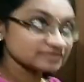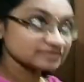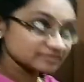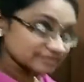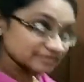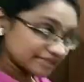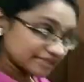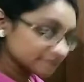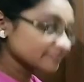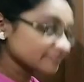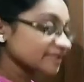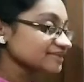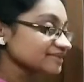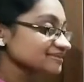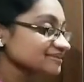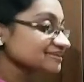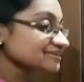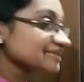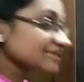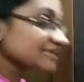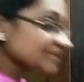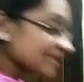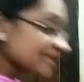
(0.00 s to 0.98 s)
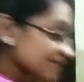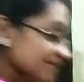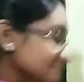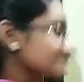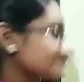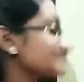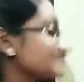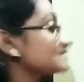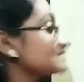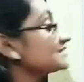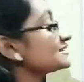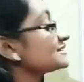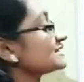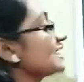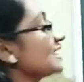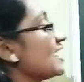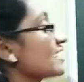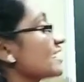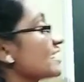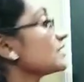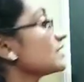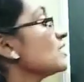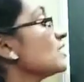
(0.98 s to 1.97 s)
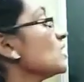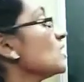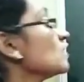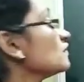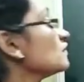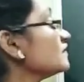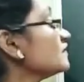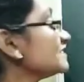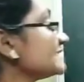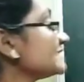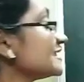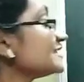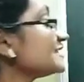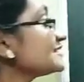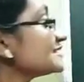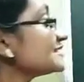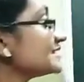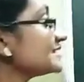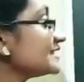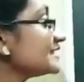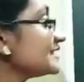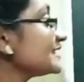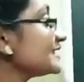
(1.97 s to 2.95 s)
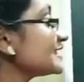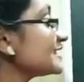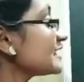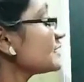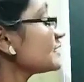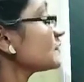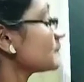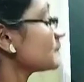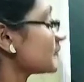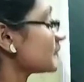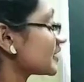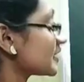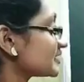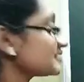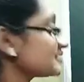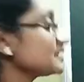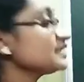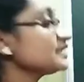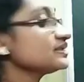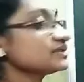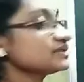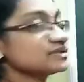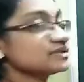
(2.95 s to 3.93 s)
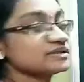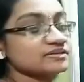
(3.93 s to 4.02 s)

That means the next star which is near present